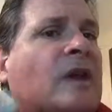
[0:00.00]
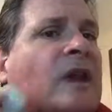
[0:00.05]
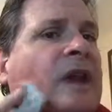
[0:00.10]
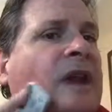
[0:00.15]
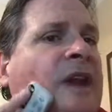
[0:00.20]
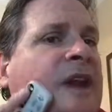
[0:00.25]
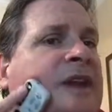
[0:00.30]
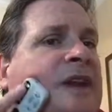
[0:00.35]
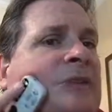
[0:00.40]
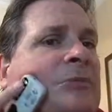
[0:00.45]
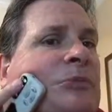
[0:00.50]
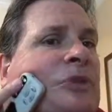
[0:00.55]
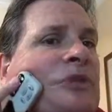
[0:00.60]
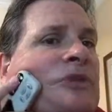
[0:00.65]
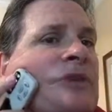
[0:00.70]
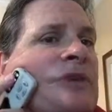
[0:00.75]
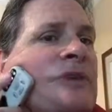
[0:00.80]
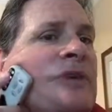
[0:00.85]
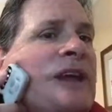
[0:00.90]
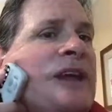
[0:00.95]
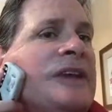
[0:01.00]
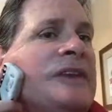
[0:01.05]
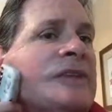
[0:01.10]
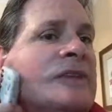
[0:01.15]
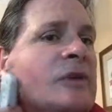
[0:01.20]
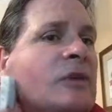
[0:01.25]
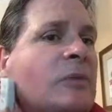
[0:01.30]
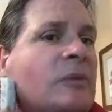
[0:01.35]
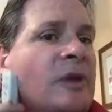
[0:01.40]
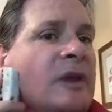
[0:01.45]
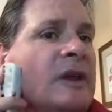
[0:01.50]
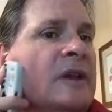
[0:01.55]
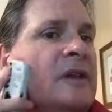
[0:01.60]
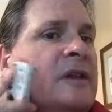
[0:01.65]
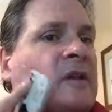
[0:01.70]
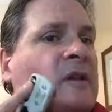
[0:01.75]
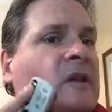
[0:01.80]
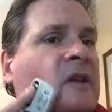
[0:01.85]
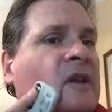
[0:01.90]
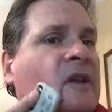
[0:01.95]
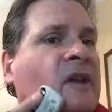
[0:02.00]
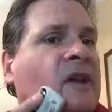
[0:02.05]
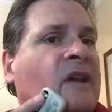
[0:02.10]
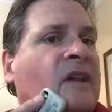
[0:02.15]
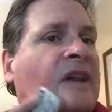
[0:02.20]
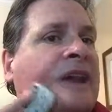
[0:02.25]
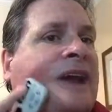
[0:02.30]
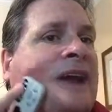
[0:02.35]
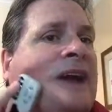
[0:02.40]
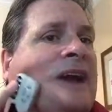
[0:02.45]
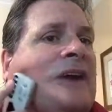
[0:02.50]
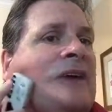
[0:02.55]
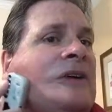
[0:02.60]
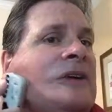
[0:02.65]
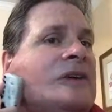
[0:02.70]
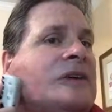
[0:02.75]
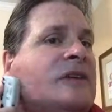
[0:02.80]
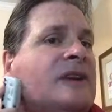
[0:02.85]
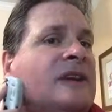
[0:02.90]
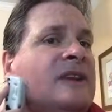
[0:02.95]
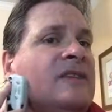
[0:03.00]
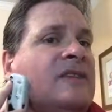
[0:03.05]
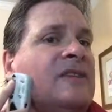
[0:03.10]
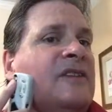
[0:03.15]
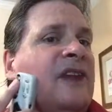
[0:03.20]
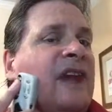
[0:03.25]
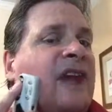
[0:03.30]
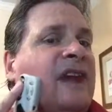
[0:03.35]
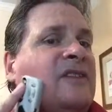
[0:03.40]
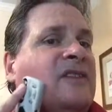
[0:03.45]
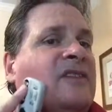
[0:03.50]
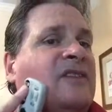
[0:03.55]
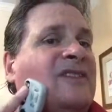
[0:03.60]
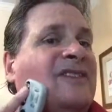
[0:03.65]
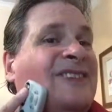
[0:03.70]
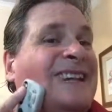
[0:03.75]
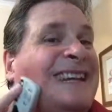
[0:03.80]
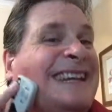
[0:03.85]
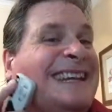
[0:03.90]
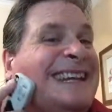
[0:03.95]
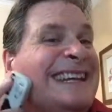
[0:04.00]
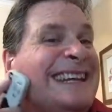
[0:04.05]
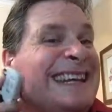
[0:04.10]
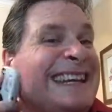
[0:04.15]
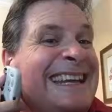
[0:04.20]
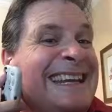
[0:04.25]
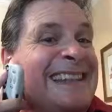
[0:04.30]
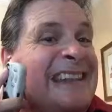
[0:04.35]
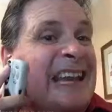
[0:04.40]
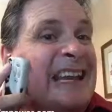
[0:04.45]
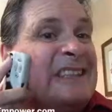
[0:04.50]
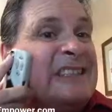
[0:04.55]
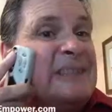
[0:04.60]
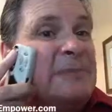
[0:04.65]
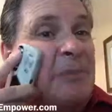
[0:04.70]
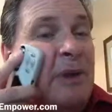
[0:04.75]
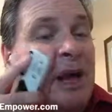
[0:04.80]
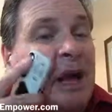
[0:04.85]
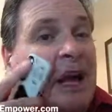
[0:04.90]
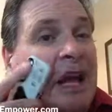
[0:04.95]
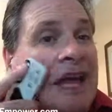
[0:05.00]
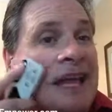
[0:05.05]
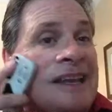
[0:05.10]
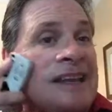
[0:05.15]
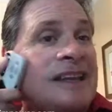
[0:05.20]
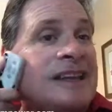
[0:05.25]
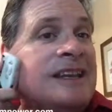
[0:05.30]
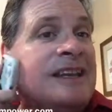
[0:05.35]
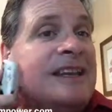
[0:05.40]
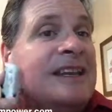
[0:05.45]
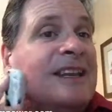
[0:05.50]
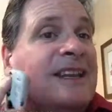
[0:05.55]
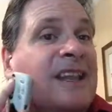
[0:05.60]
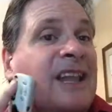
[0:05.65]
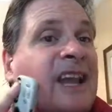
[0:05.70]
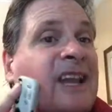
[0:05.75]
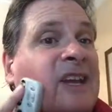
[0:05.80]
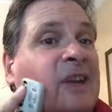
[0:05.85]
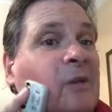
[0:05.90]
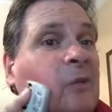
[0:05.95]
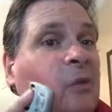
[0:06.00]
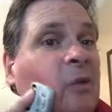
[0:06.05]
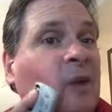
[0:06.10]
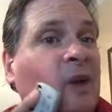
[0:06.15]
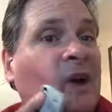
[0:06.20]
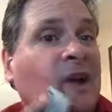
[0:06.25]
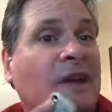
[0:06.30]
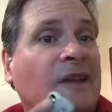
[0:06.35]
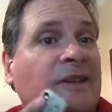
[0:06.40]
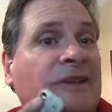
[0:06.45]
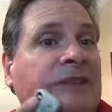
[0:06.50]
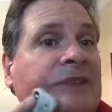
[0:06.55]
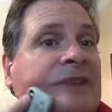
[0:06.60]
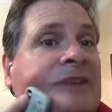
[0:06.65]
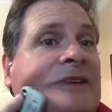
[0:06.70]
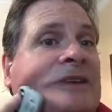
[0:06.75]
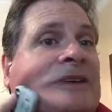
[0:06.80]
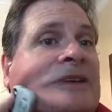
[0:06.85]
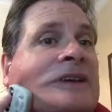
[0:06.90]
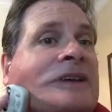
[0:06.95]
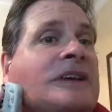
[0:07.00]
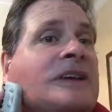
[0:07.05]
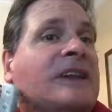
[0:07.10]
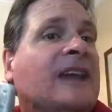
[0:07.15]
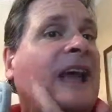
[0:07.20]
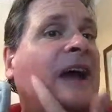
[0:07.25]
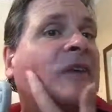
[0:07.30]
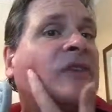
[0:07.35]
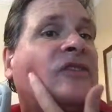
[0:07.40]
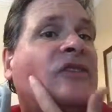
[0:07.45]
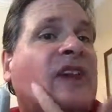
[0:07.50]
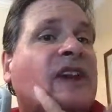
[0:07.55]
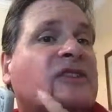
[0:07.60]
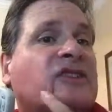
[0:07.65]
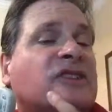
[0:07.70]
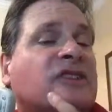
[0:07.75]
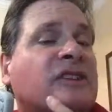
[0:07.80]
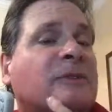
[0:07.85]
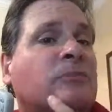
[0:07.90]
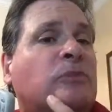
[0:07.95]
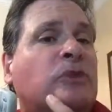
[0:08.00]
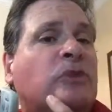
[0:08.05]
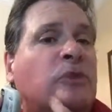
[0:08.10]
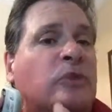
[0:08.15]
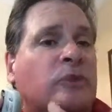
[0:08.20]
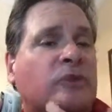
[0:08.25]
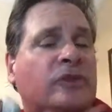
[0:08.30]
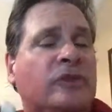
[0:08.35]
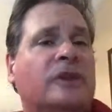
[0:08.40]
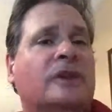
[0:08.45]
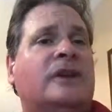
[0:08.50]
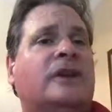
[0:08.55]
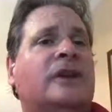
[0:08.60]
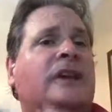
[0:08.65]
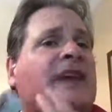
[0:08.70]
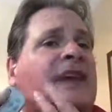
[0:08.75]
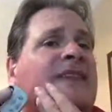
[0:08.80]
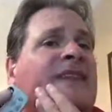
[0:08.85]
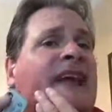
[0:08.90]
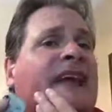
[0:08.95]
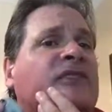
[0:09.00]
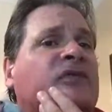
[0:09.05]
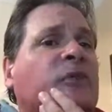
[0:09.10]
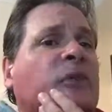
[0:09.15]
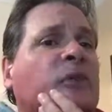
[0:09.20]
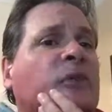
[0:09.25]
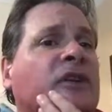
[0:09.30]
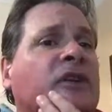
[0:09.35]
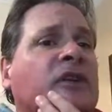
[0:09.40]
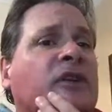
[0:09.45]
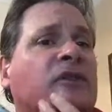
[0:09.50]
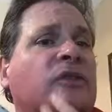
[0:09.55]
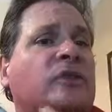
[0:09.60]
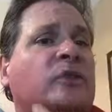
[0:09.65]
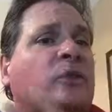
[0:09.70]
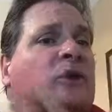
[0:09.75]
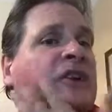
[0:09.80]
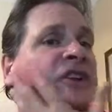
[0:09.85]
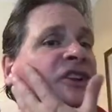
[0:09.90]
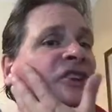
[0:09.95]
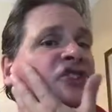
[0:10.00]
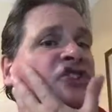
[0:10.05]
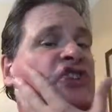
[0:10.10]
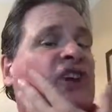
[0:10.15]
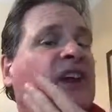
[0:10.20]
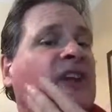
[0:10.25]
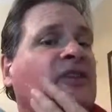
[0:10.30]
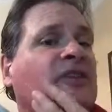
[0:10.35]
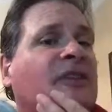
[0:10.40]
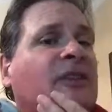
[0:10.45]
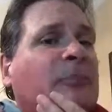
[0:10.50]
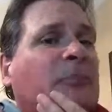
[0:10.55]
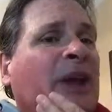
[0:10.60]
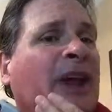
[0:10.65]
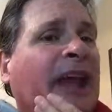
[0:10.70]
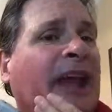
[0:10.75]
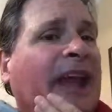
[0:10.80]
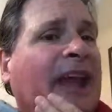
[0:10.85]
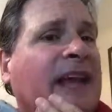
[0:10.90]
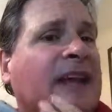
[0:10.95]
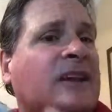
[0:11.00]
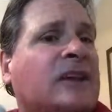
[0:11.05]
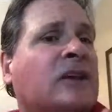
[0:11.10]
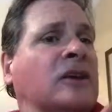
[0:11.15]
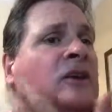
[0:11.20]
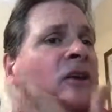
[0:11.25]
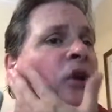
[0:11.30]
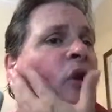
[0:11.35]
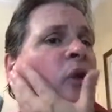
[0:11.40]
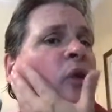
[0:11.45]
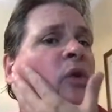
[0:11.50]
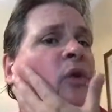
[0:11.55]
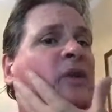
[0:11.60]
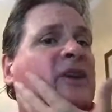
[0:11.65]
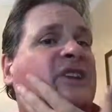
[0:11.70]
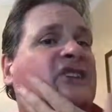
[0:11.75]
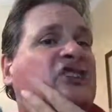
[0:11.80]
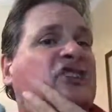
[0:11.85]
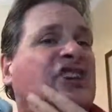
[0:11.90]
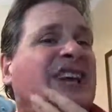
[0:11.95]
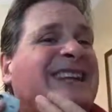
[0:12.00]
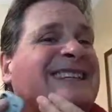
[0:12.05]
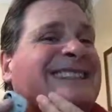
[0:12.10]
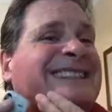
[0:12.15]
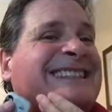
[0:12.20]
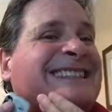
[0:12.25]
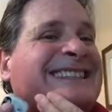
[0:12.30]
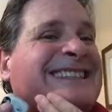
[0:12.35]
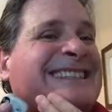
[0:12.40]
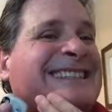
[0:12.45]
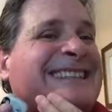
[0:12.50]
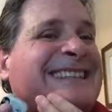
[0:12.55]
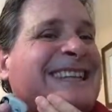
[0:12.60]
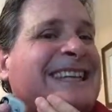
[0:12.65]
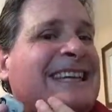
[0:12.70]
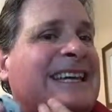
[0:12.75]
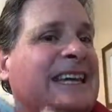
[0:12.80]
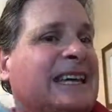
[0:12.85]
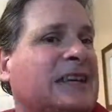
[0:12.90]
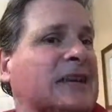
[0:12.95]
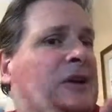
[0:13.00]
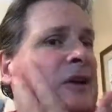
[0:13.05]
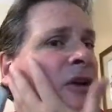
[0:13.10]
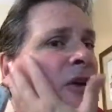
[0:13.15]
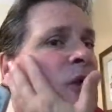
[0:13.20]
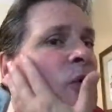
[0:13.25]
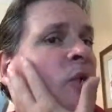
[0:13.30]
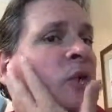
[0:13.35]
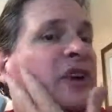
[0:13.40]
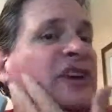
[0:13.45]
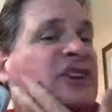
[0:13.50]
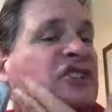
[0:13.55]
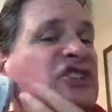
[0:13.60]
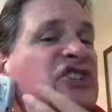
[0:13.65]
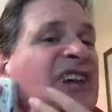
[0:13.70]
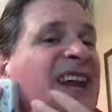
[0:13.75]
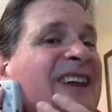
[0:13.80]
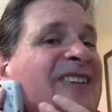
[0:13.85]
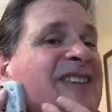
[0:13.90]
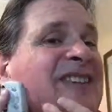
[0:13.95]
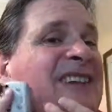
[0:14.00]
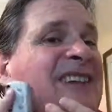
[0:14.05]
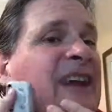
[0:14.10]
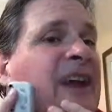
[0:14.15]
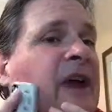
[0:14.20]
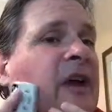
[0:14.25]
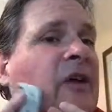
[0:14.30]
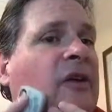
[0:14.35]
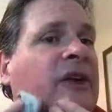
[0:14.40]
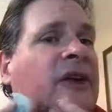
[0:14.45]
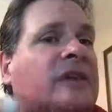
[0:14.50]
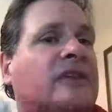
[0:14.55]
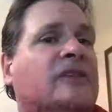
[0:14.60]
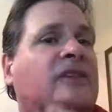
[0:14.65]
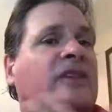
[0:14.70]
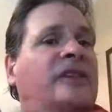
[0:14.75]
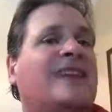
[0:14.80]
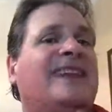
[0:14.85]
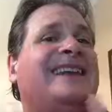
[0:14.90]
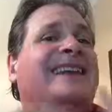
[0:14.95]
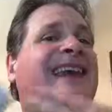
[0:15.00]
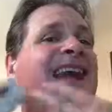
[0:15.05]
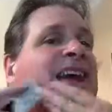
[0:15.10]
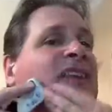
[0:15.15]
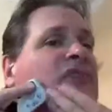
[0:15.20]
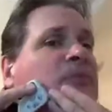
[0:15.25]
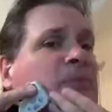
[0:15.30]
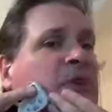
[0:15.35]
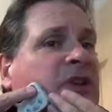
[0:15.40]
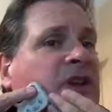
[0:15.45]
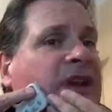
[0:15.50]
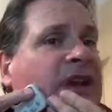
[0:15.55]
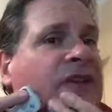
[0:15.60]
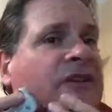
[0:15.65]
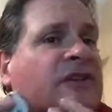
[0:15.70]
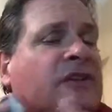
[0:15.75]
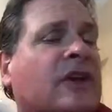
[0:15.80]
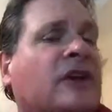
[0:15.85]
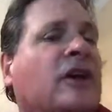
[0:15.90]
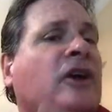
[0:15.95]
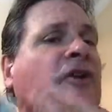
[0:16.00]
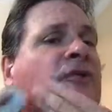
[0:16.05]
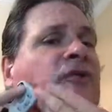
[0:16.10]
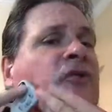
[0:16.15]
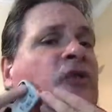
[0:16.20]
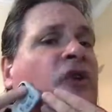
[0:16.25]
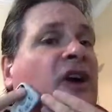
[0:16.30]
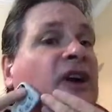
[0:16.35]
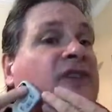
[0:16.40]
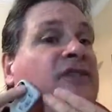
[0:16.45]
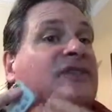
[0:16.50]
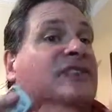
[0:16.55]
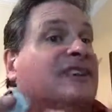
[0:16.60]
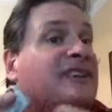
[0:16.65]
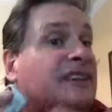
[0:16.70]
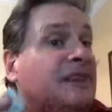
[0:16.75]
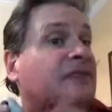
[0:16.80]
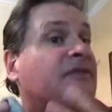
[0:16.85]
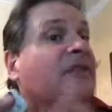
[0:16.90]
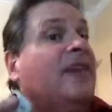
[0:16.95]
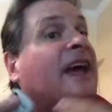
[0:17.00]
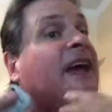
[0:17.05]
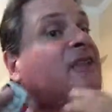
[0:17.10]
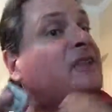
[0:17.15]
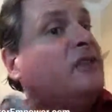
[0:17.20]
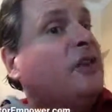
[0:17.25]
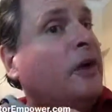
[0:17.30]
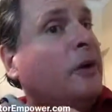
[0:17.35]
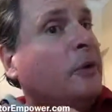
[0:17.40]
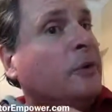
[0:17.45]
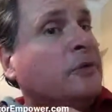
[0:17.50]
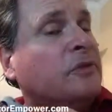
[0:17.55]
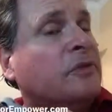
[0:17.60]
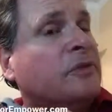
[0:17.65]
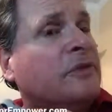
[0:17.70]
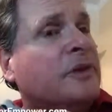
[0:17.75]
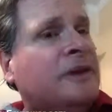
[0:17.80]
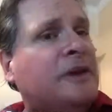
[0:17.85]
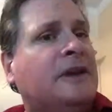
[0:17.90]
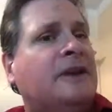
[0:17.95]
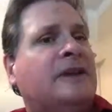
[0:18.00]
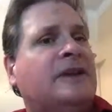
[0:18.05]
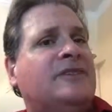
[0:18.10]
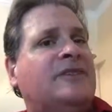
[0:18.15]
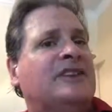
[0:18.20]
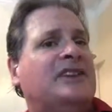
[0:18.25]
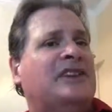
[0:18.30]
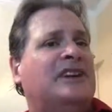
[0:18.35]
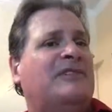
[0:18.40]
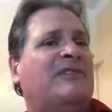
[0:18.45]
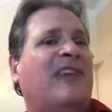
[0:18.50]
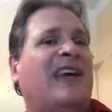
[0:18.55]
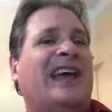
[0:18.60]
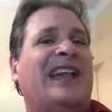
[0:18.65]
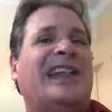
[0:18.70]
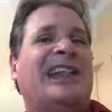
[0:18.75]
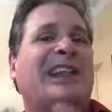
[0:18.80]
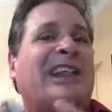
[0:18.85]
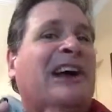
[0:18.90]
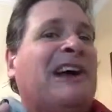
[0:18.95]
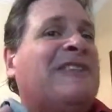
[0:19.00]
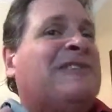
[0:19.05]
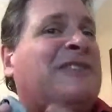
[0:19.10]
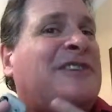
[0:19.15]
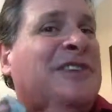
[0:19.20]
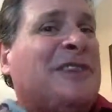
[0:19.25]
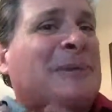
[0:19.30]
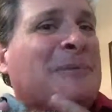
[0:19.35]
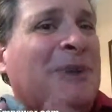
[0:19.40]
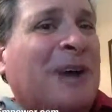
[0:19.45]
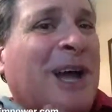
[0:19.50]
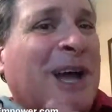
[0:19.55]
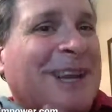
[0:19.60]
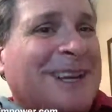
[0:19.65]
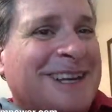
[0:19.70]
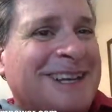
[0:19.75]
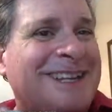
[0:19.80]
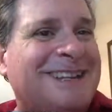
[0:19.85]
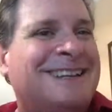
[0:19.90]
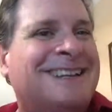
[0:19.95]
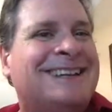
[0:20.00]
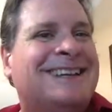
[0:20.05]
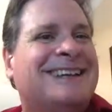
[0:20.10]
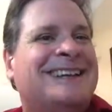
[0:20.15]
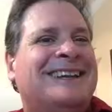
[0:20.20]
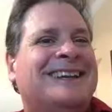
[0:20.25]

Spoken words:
and I can move it around a little bit. And now it's not sticking in that spot like it was. Now it's actually moved. And that's what we're going to do. We're going to chase the pain, or we're going to chase the sticking. We're going to chase the area to the next place for us to give that dose, to give that love to the body,